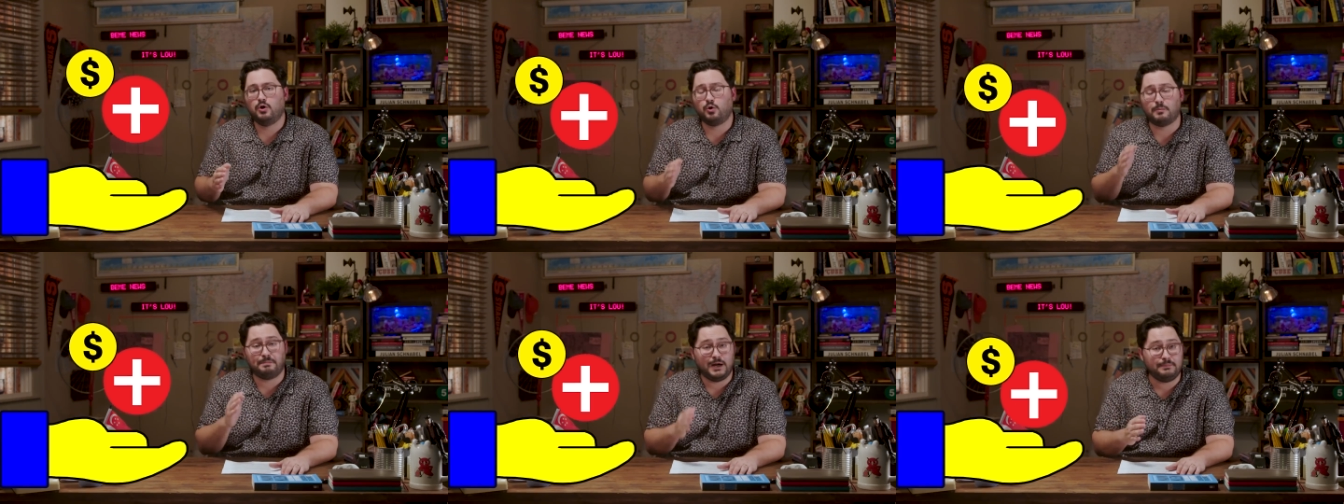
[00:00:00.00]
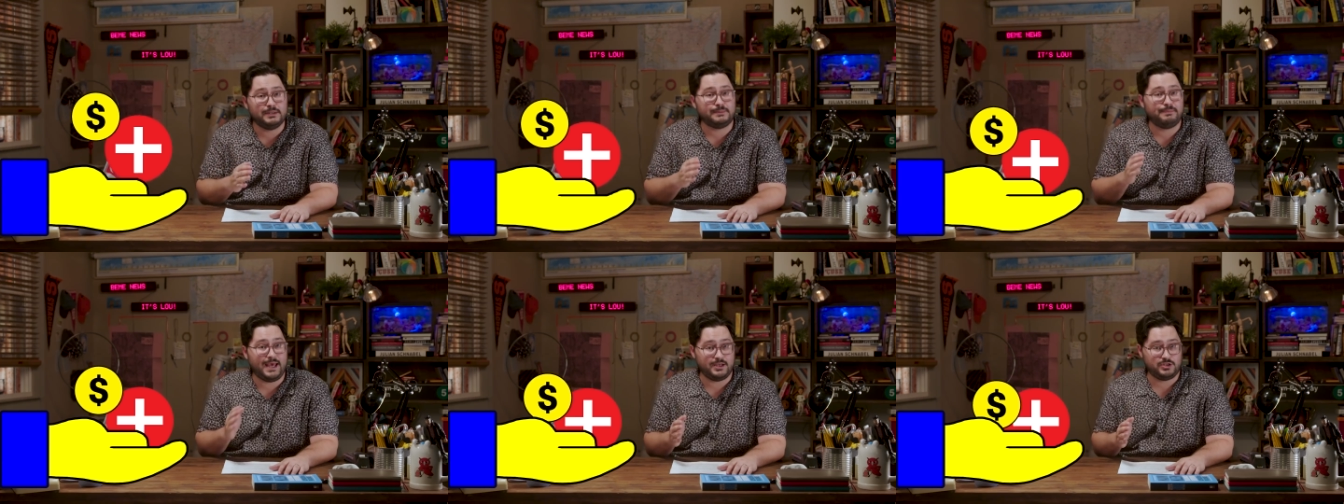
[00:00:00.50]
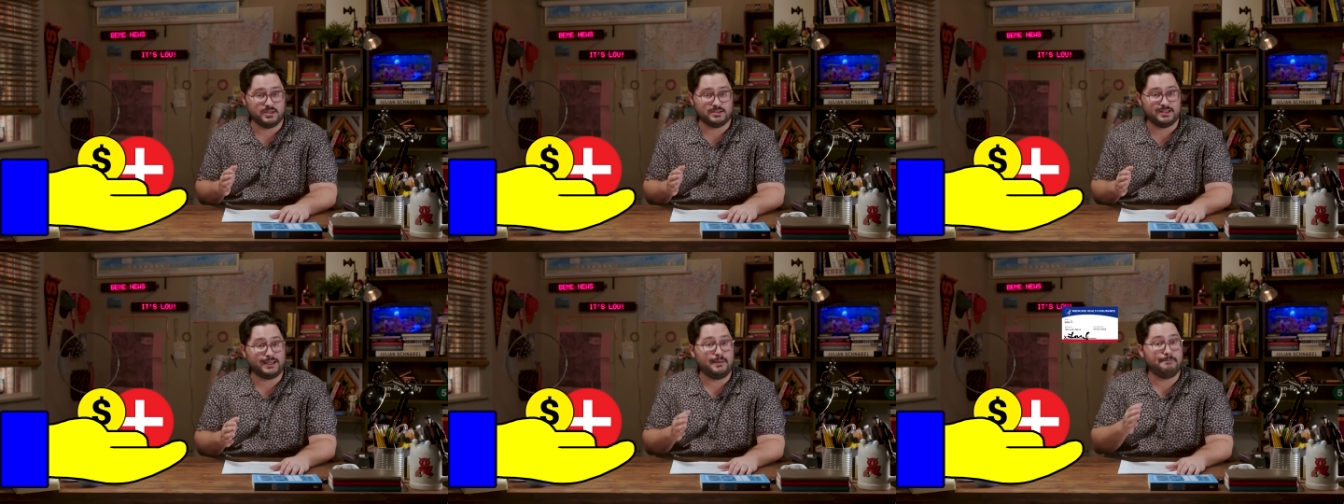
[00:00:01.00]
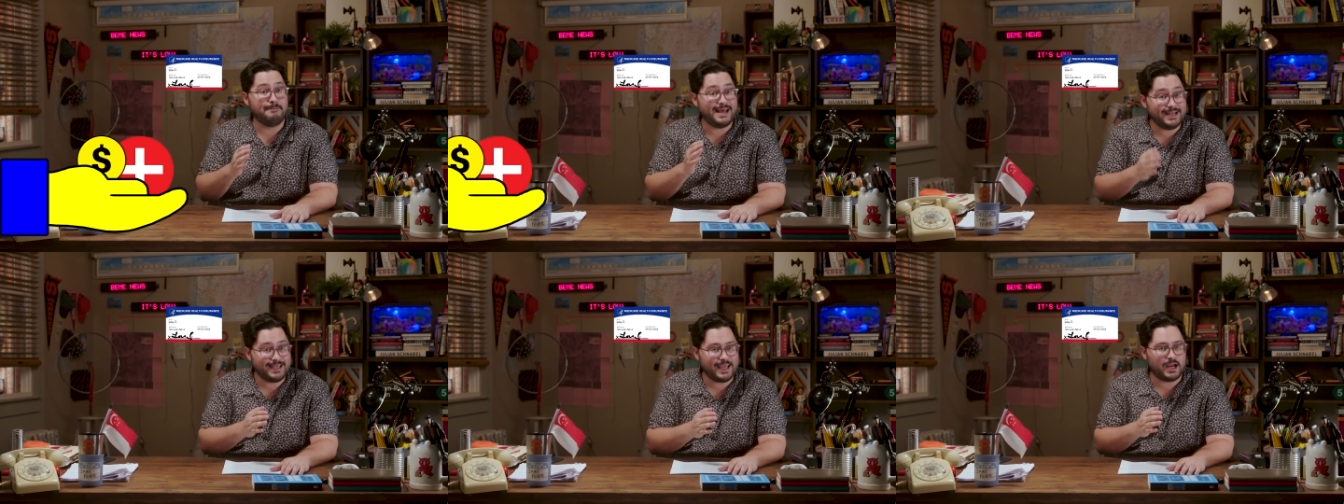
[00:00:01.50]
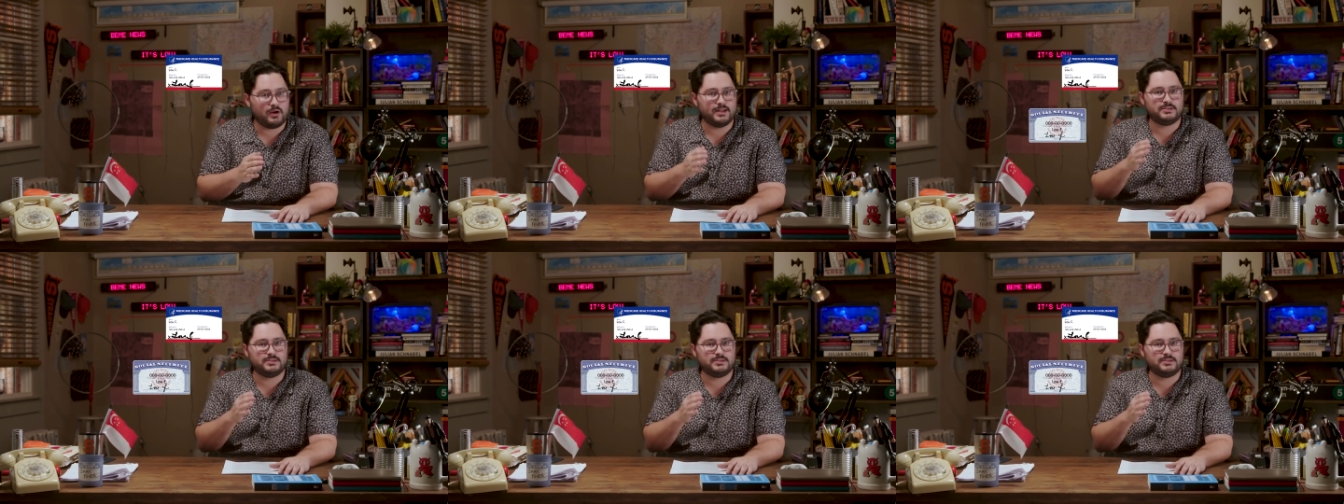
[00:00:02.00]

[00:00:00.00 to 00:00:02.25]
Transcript: or public pensions like Medicare